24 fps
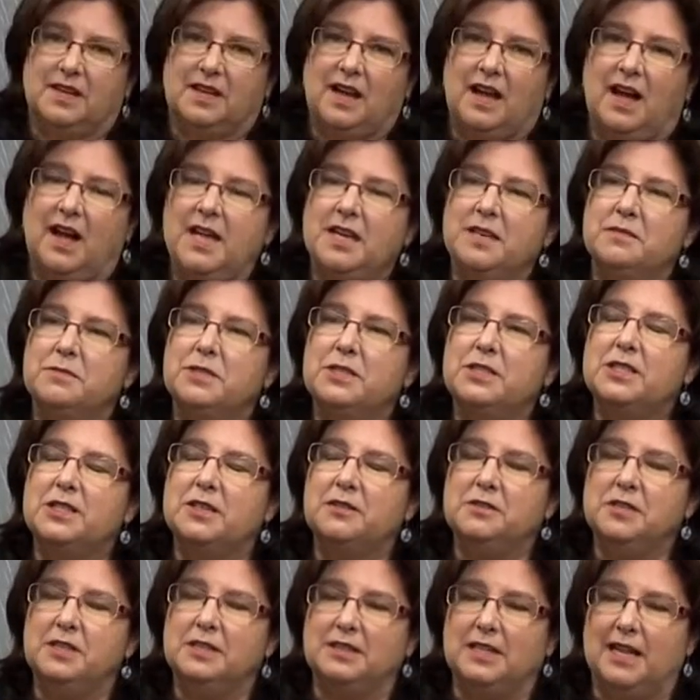I am
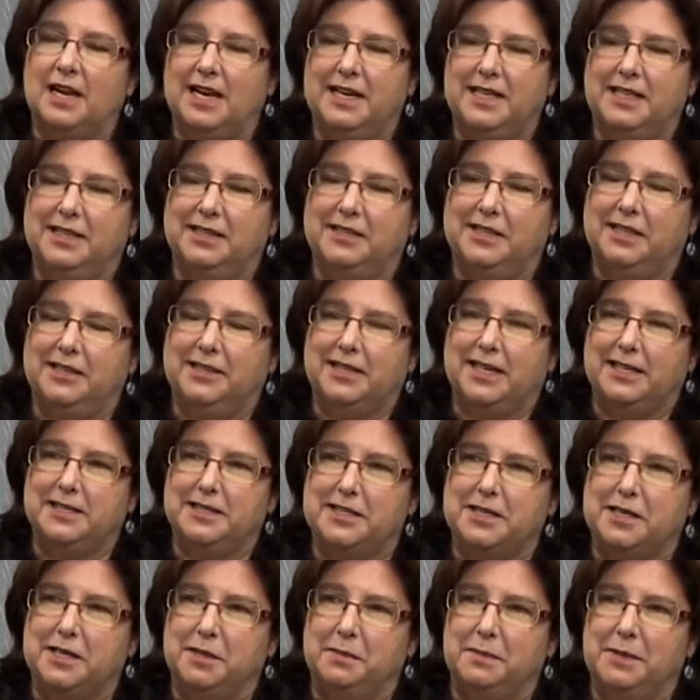so delighted that
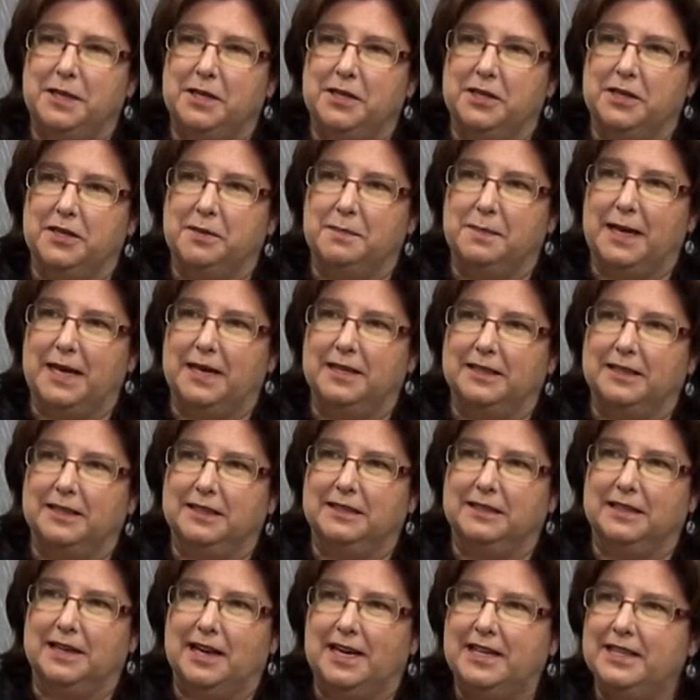that's going to be on the ballot.
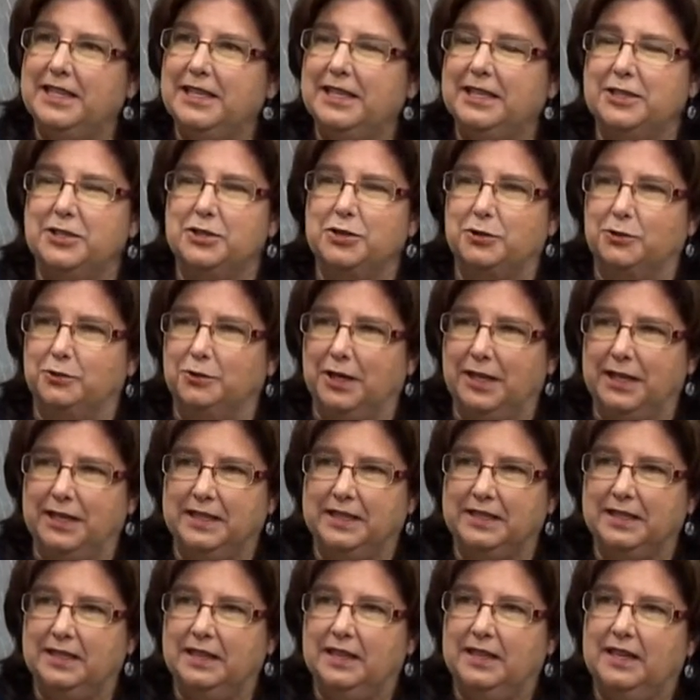I think it's
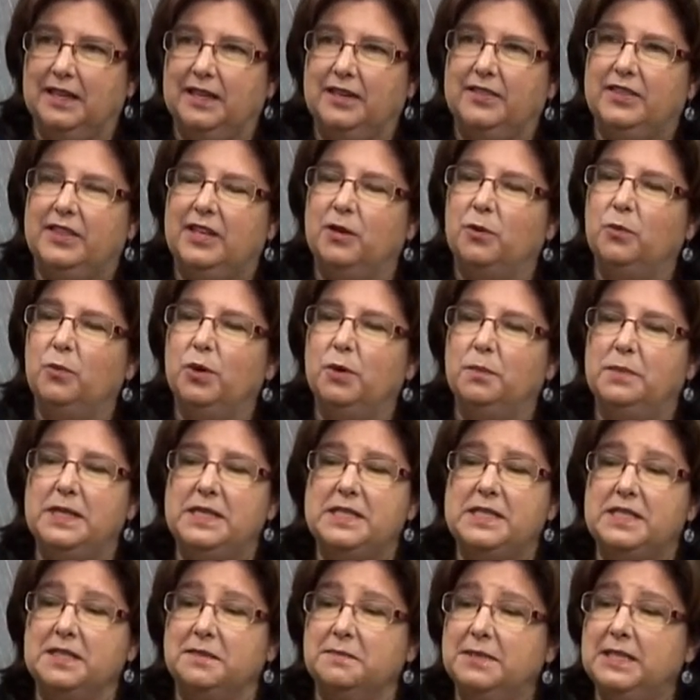great. There will be
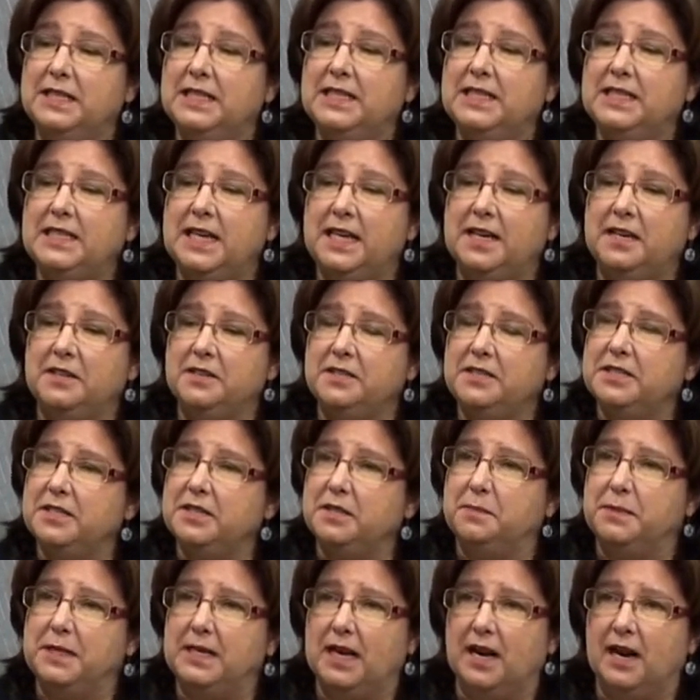some details
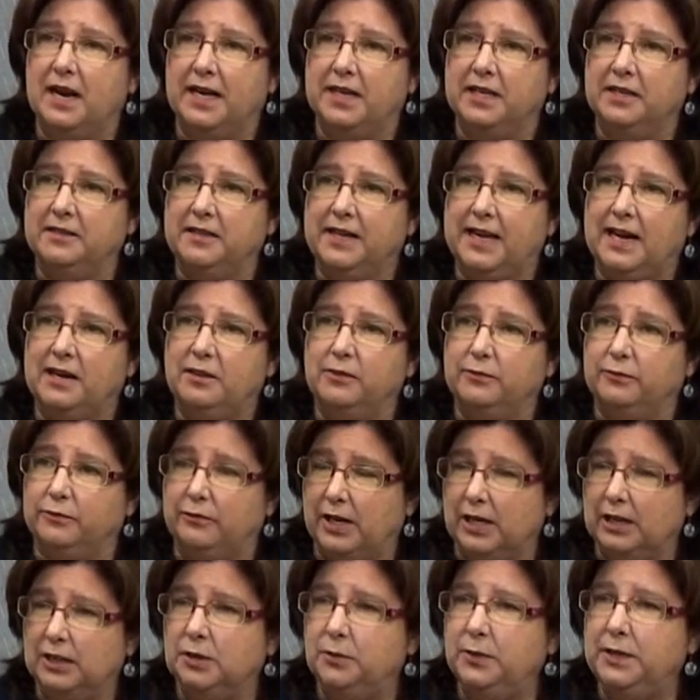to be ironed out
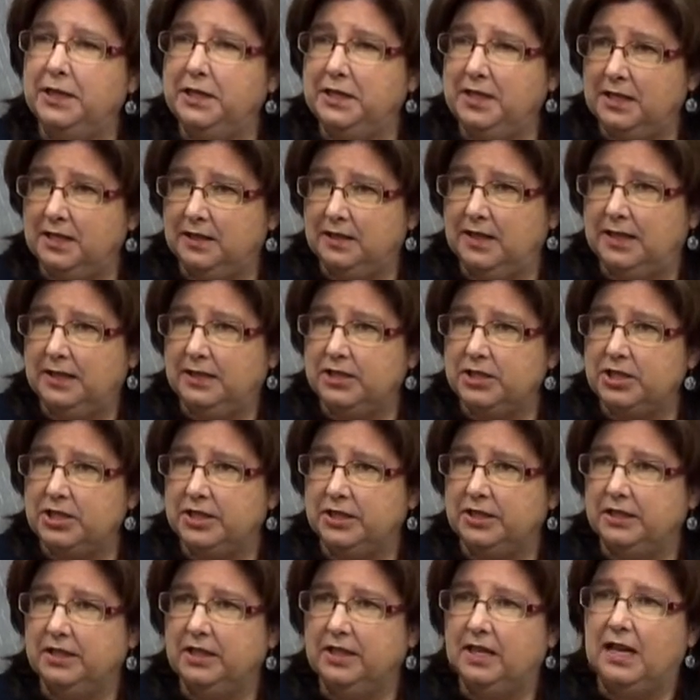following the
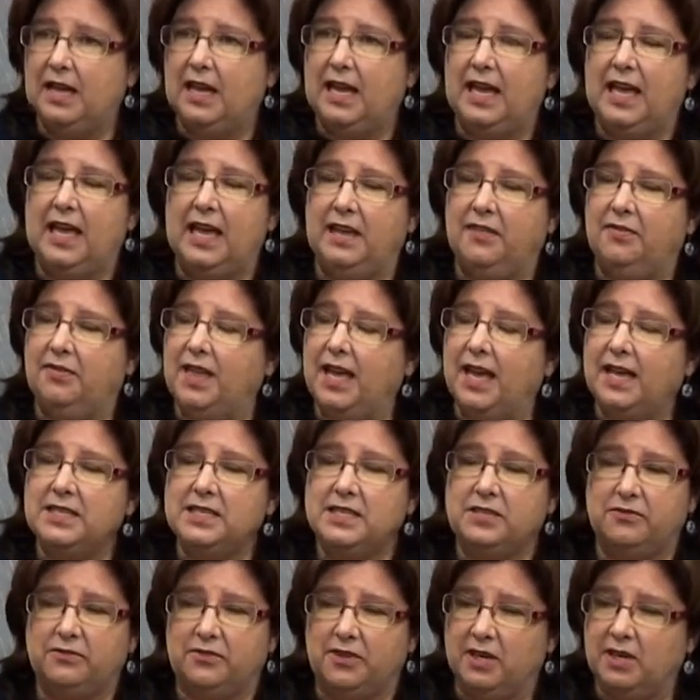election, and
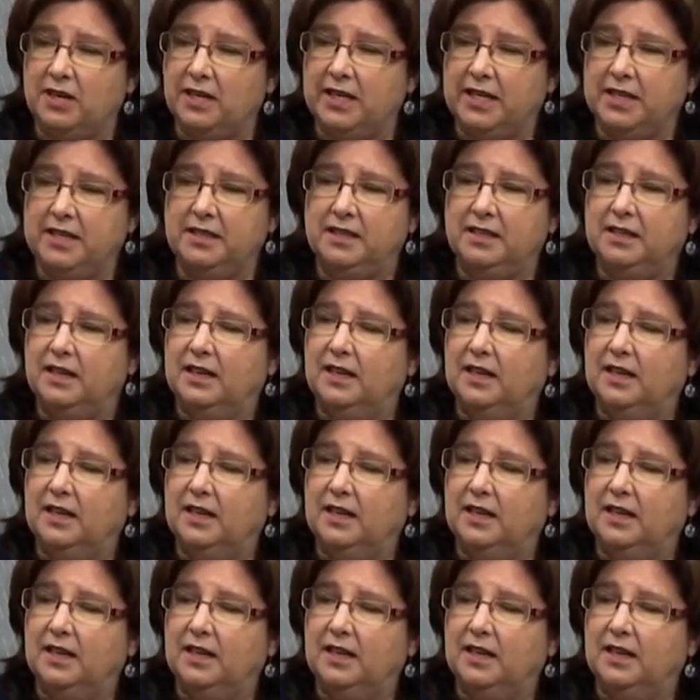that's fine.